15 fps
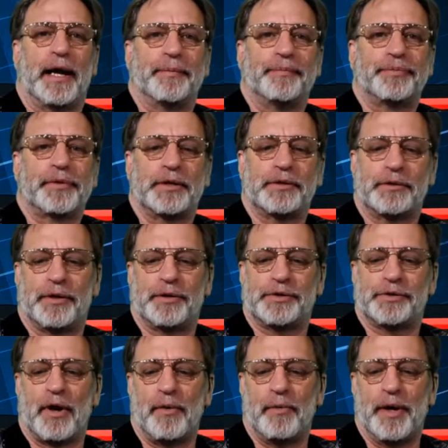So to start
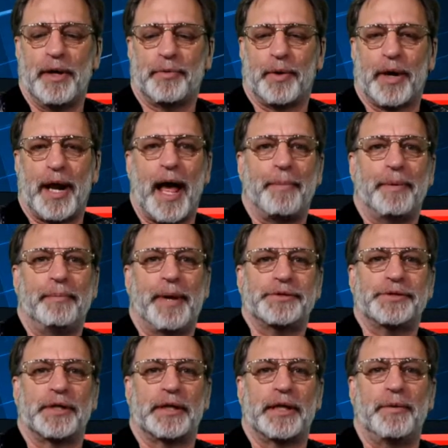with, what happened basically
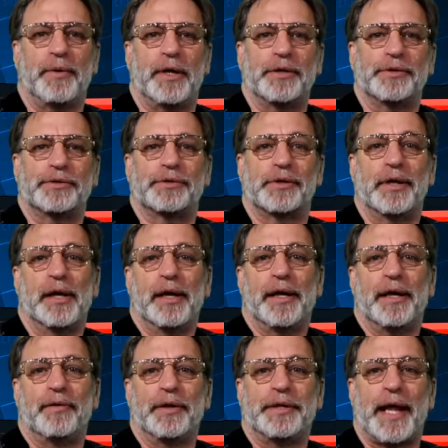was, the
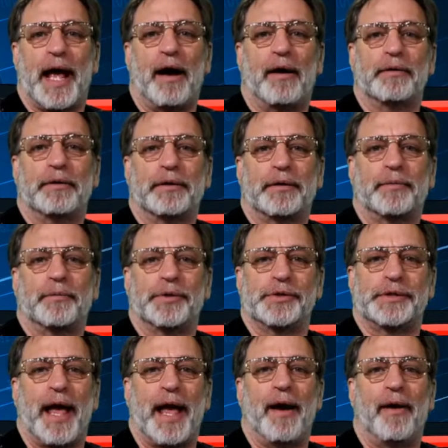Dow was
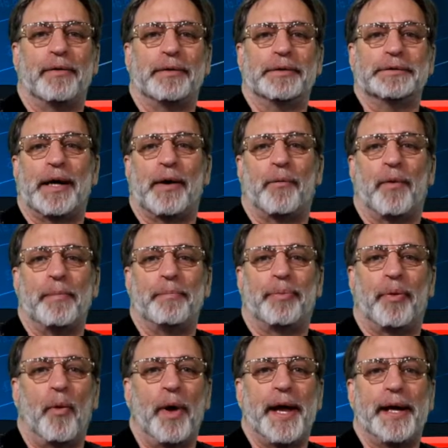down at one
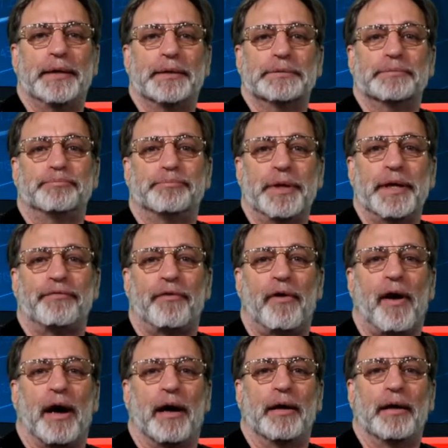point pretty far.
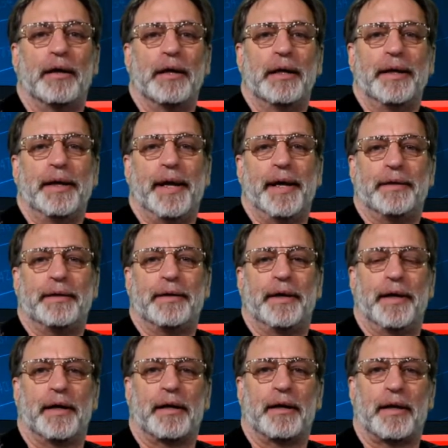It
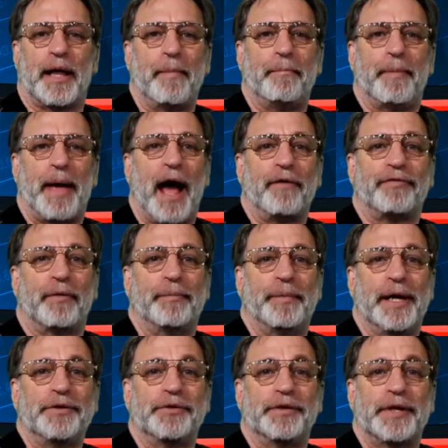climbed back from
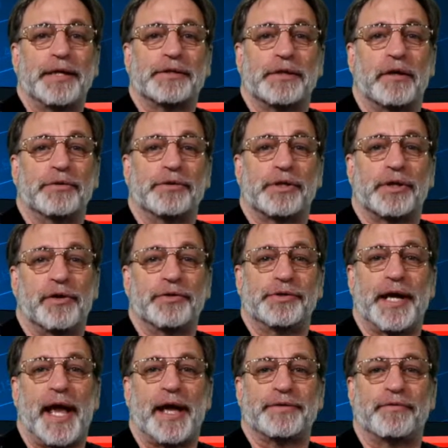intraday's lows Thursday
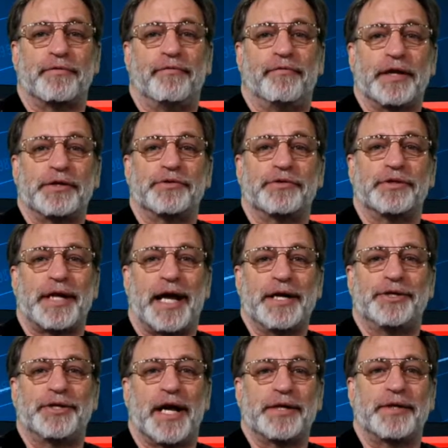as investors
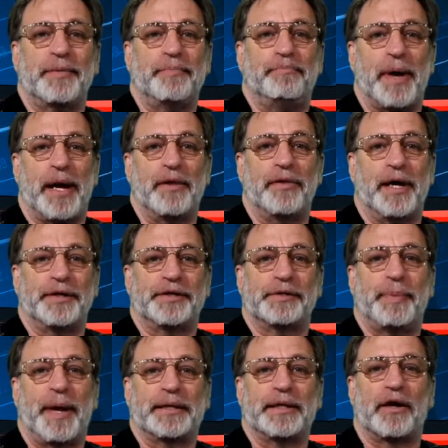digested better than expected
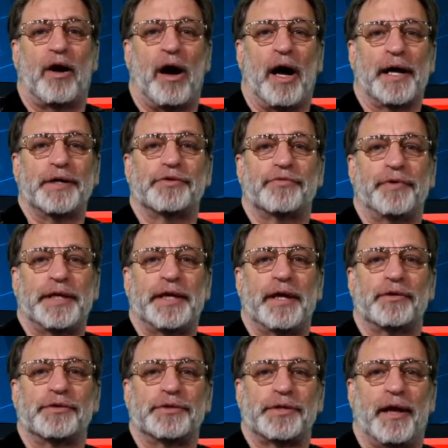August retail
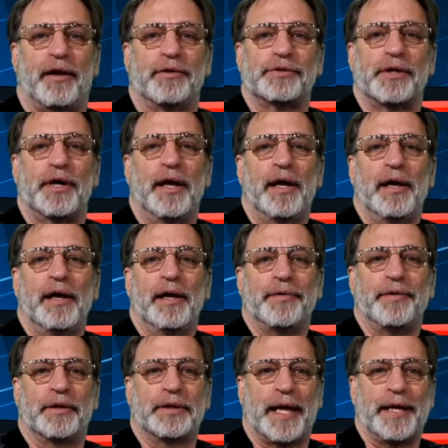sales and the
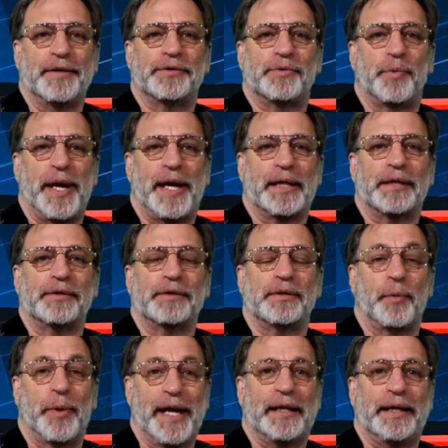latest
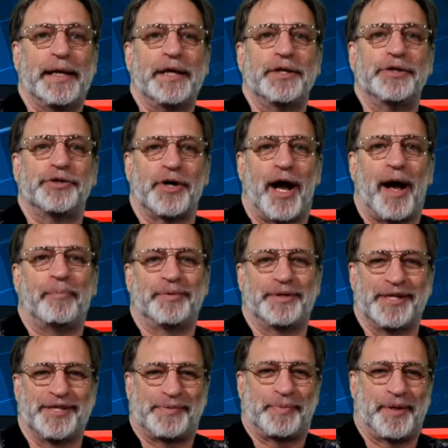weekly jobless
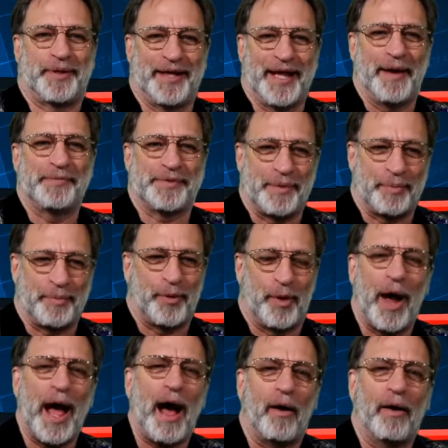claims report.
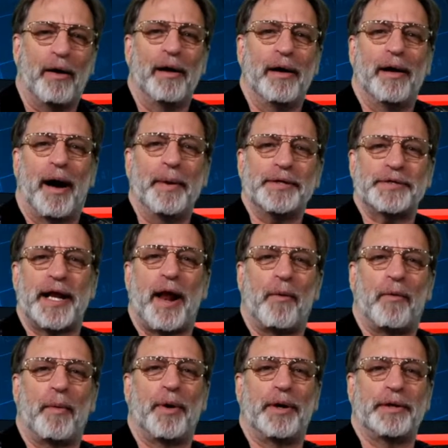Wow. I'm going to say that one more
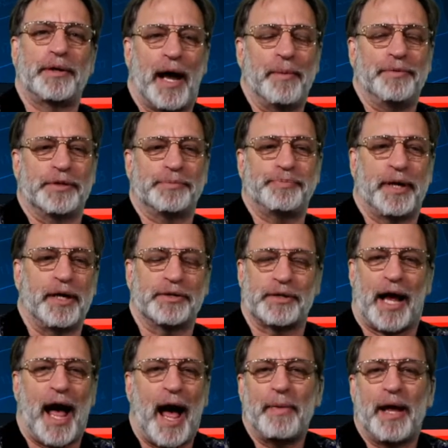time just because I'm
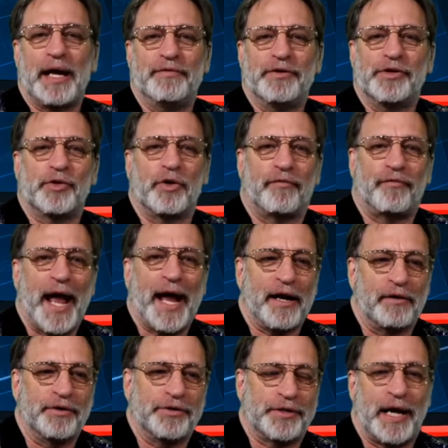not even sure if I can
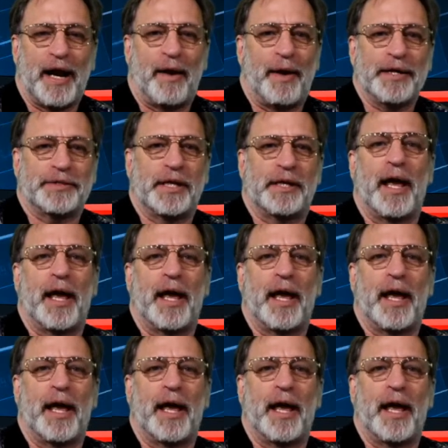understand how I said that.